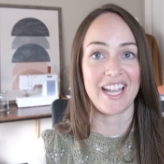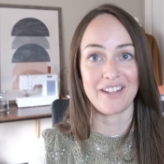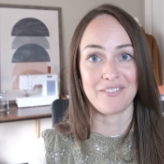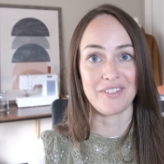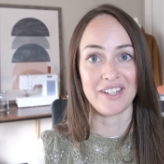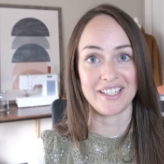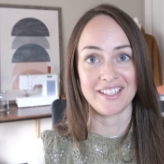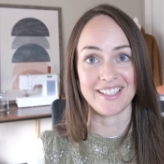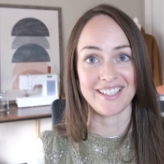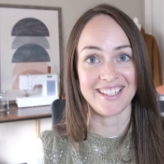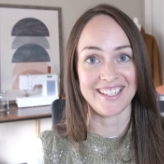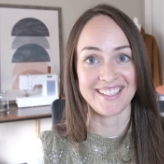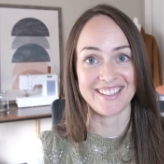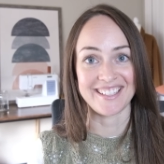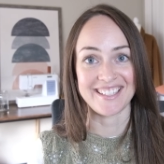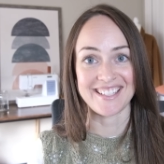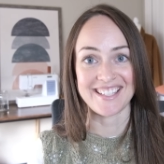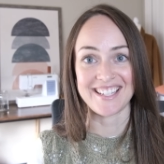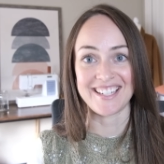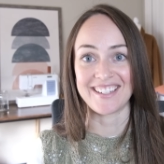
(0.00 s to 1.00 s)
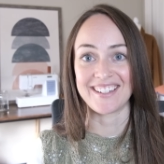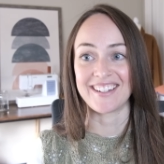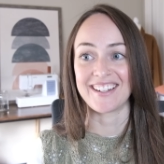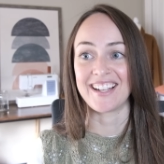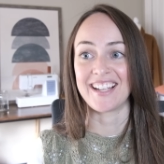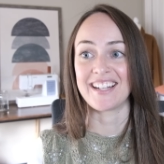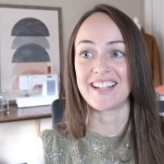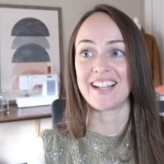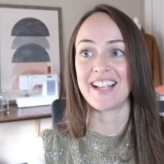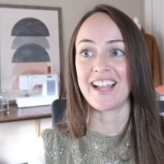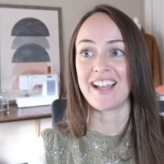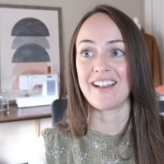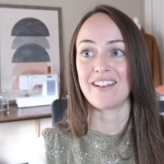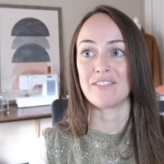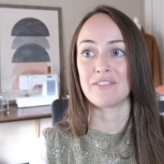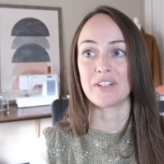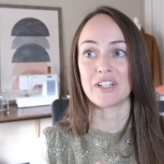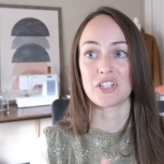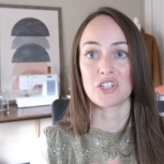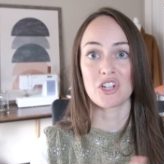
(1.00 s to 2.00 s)
advent knitting this year, and I
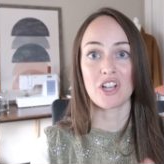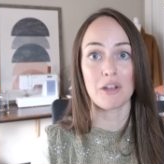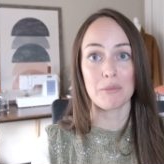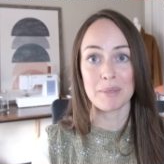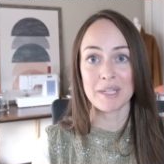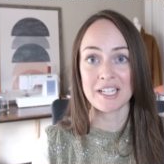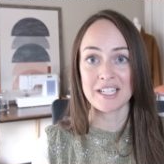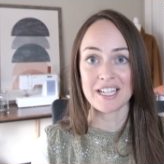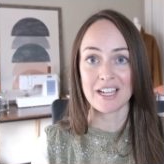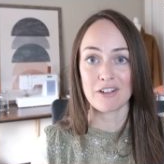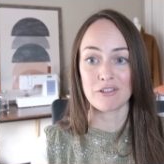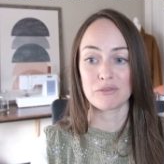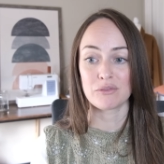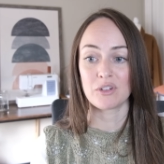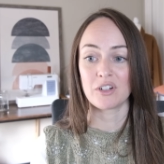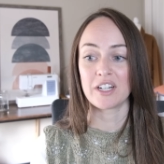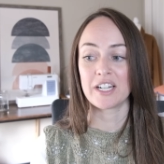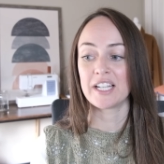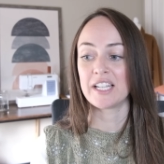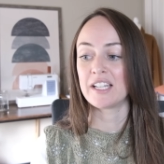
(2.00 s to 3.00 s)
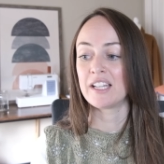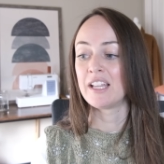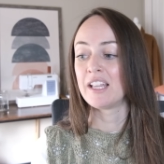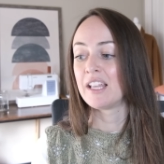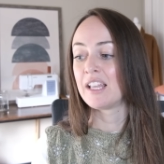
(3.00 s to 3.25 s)
have a shawl picked out for it,